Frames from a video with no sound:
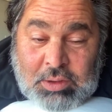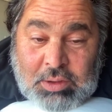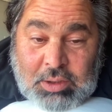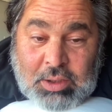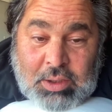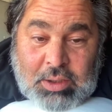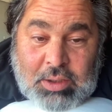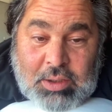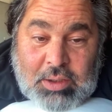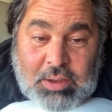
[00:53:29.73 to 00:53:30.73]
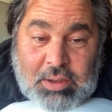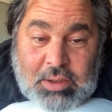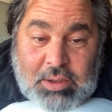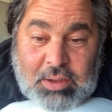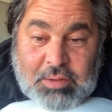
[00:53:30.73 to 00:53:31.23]

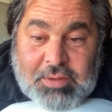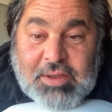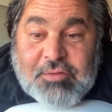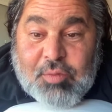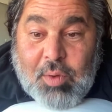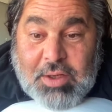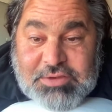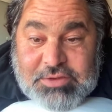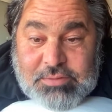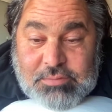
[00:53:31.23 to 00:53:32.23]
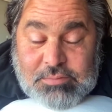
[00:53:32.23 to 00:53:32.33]
Thank you for watching.